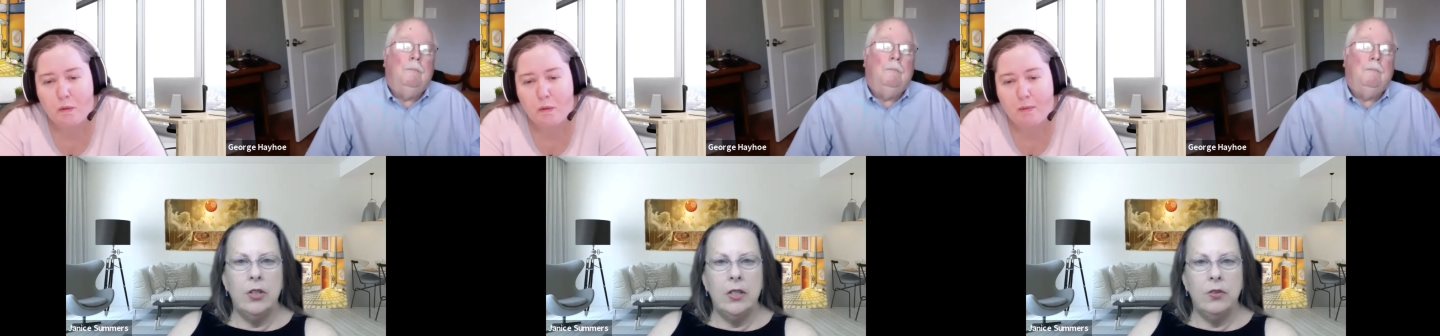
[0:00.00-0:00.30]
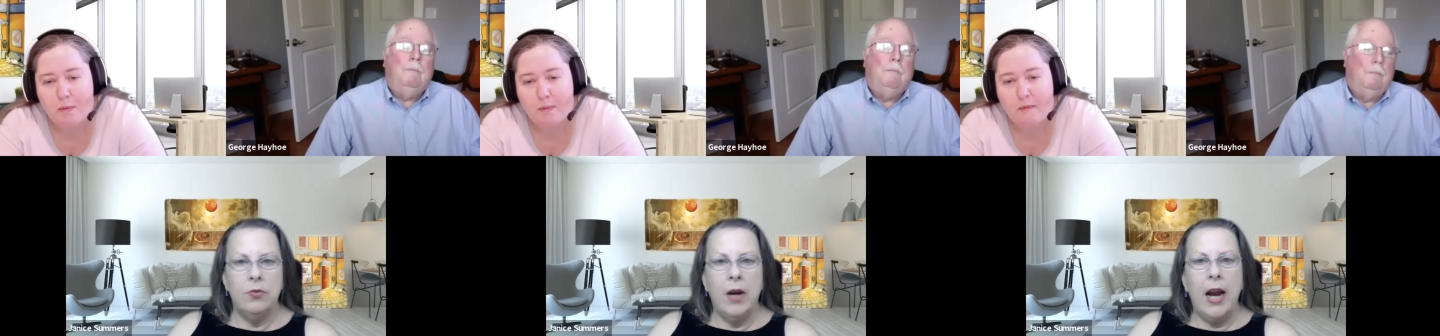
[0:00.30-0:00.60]
Speaker 1: is
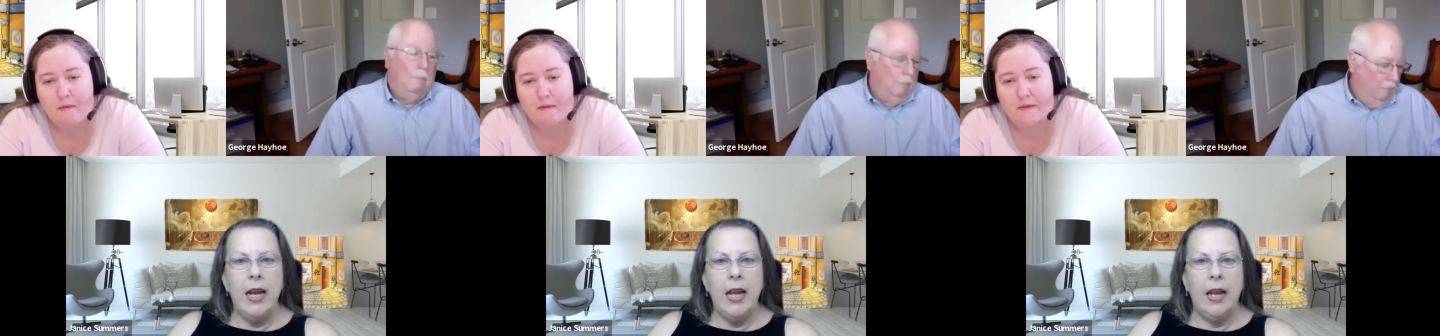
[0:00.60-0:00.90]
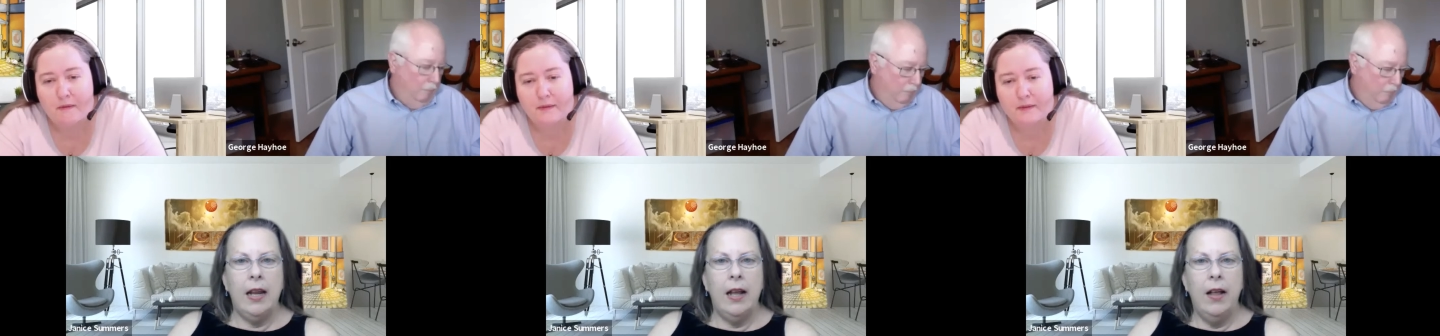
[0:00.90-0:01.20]

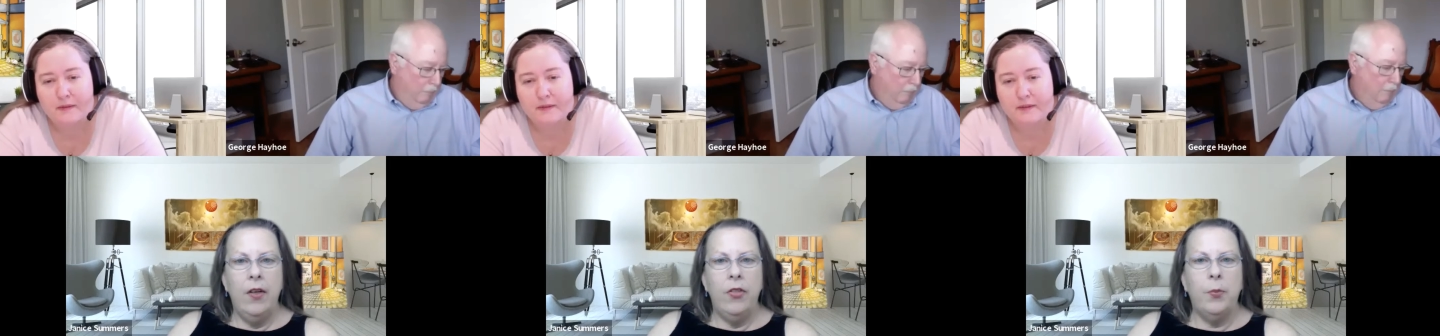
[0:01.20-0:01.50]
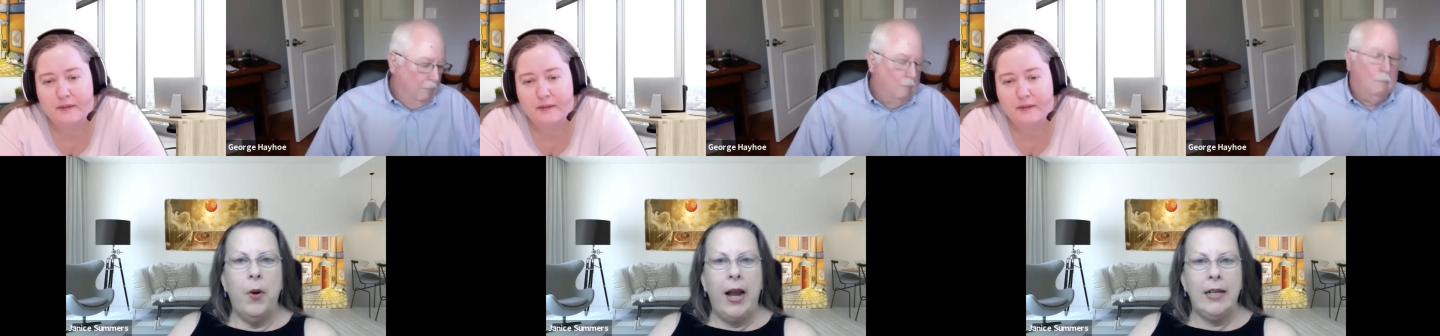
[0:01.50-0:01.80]
writing, the
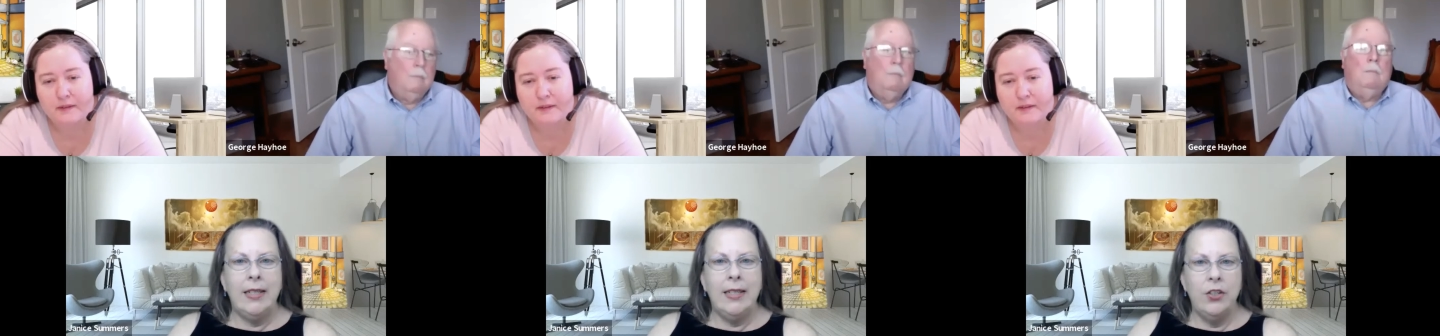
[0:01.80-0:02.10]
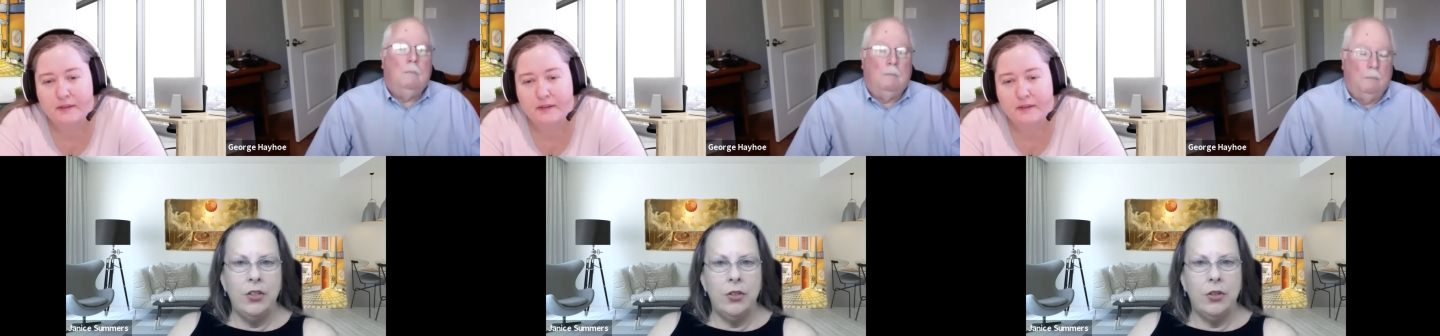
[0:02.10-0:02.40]

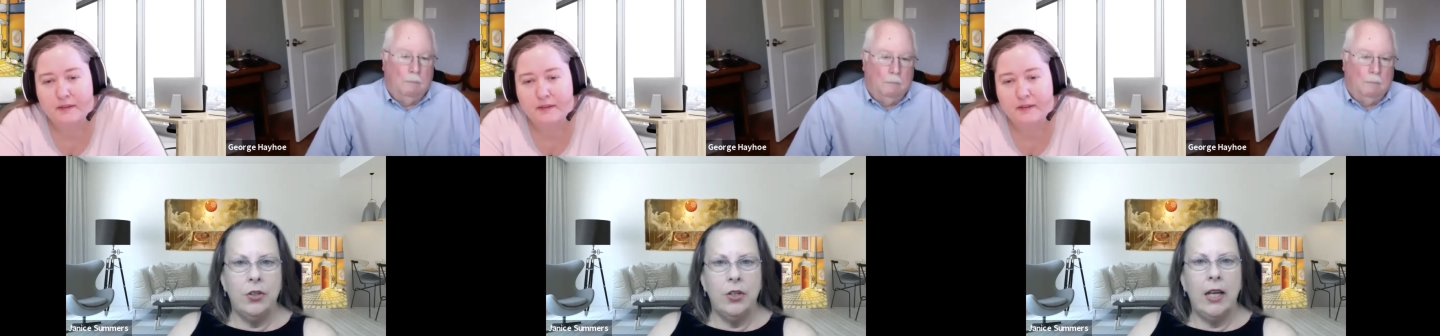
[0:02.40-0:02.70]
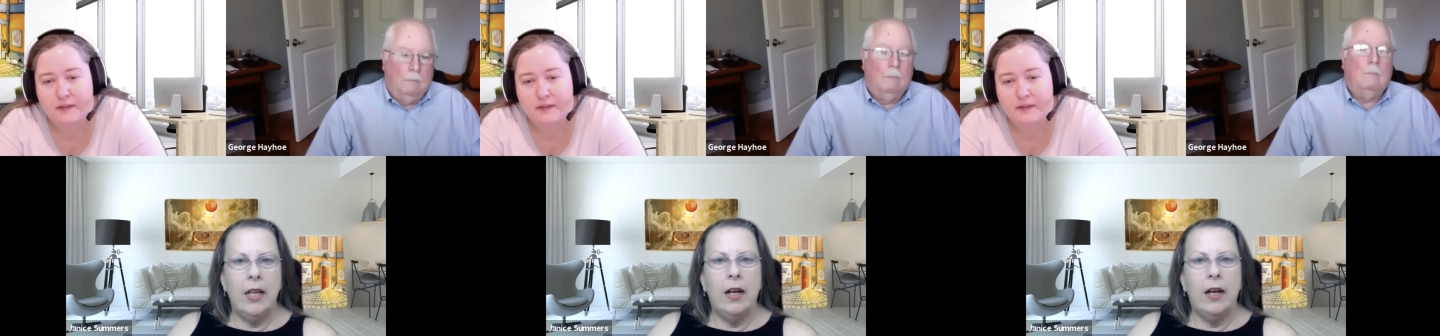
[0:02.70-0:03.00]
practitioner
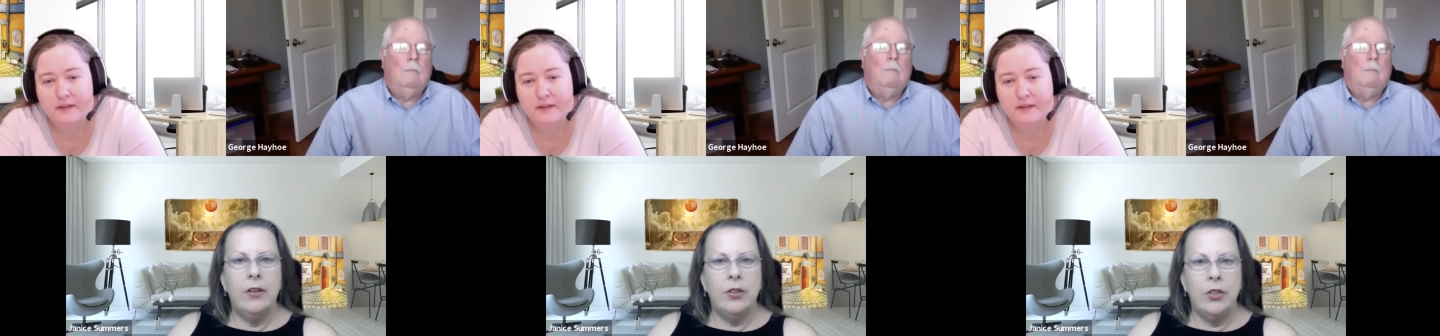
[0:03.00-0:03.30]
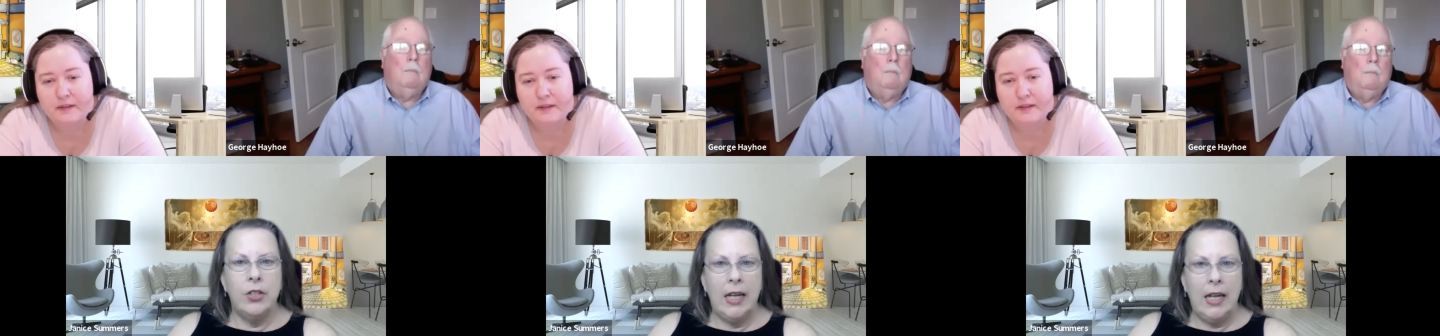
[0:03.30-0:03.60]
can
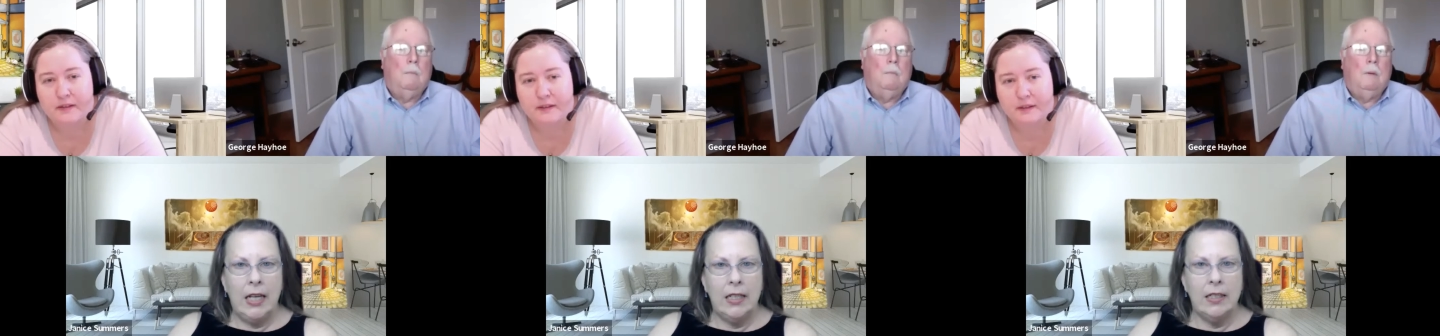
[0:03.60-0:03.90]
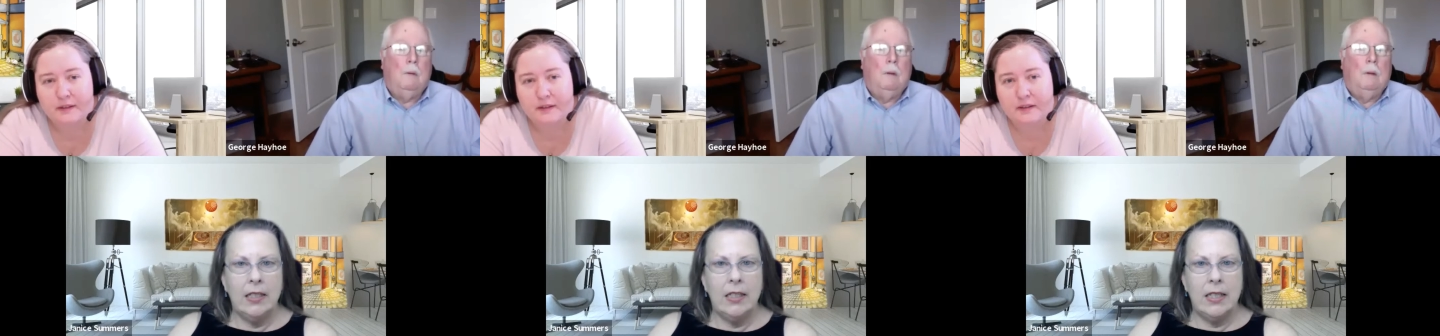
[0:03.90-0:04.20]
understand.
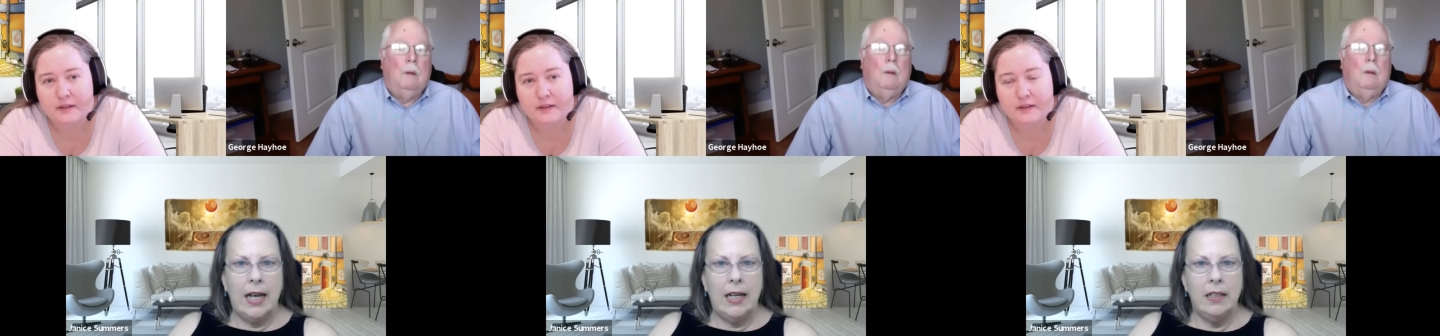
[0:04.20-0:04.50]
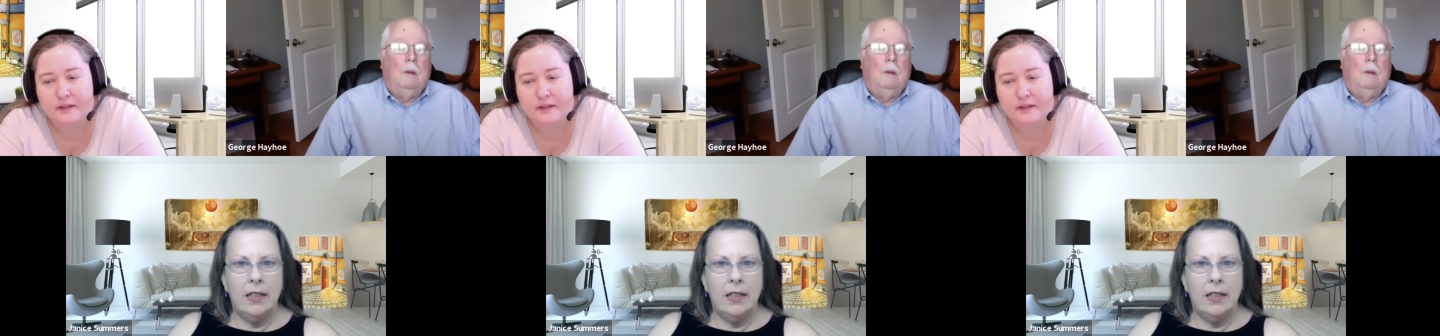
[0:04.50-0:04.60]
Is that?